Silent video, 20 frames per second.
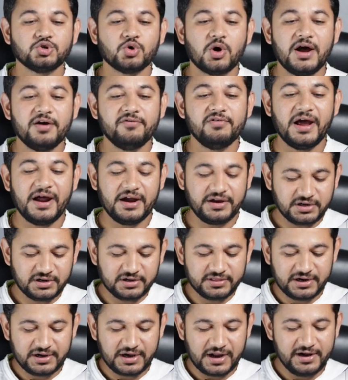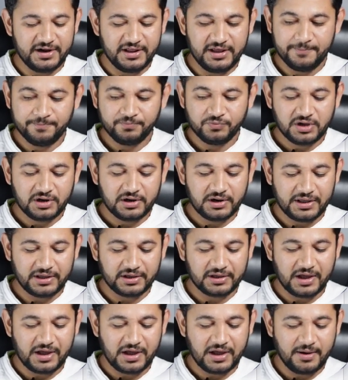So I will enter that I D
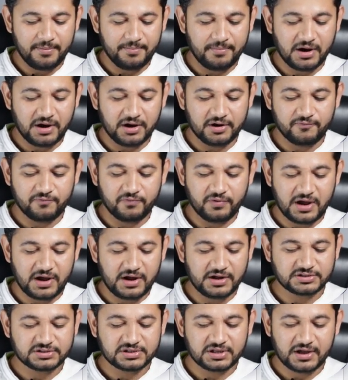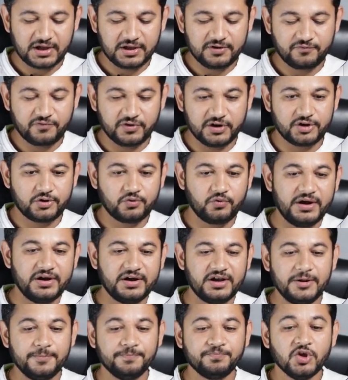like mrvyas hyphen
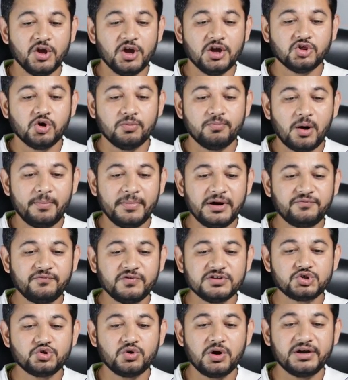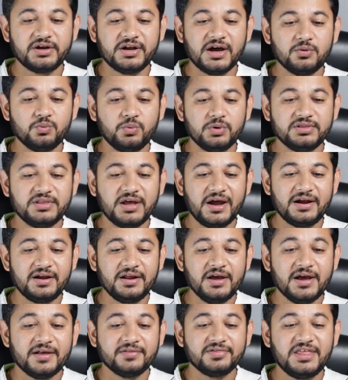twenty. The moment once you are done with
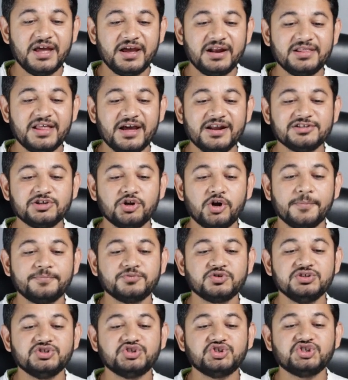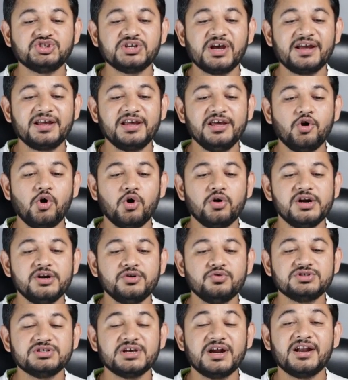that, then there is an option check in order
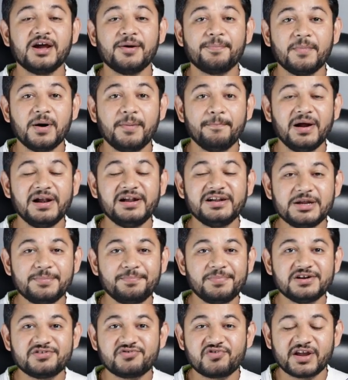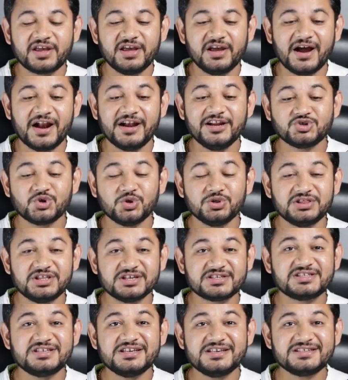to set up multiple tracking I D. So
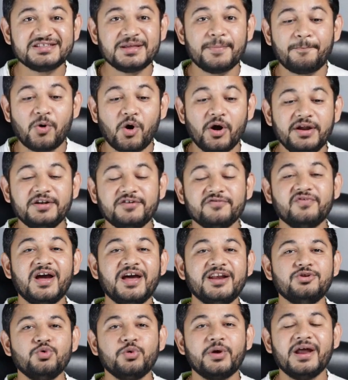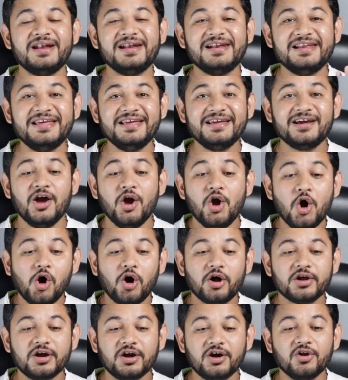this is the point where you can link
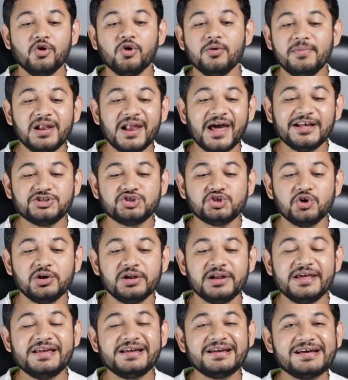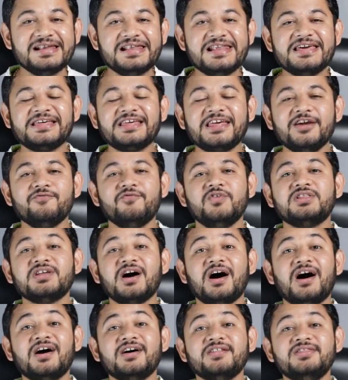or globalize your link, linking
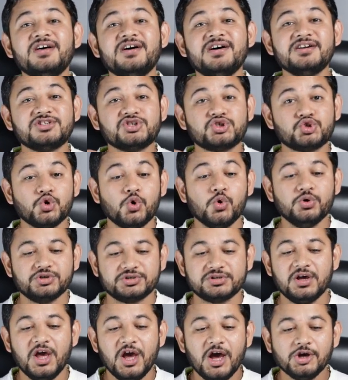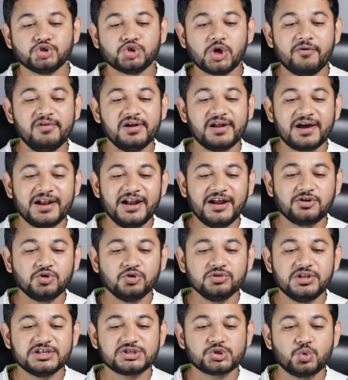with other stores. So I will click
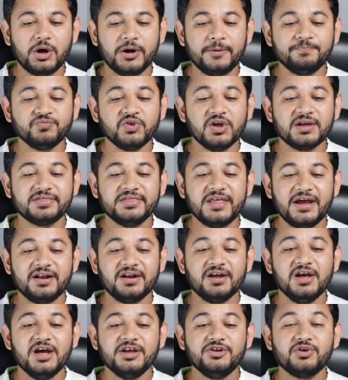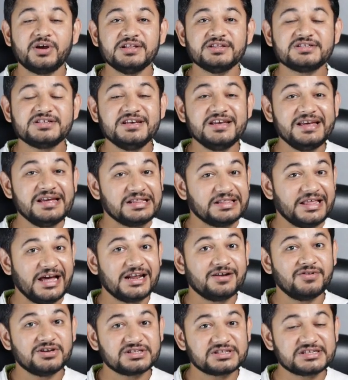to this one. Then you can see
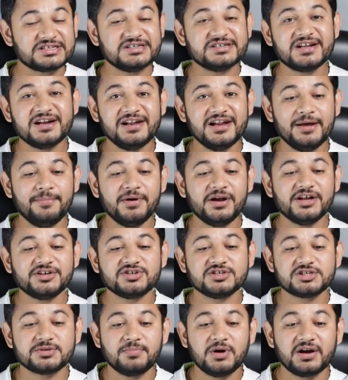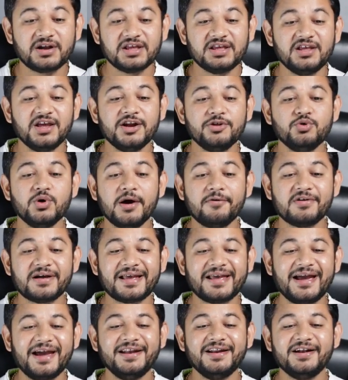there was certain limitations, but here you have a
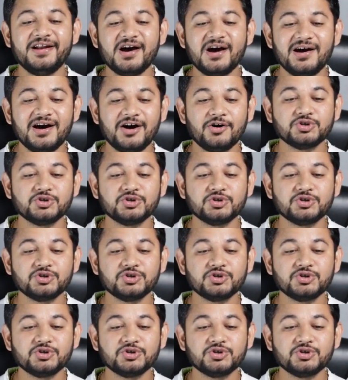Canada,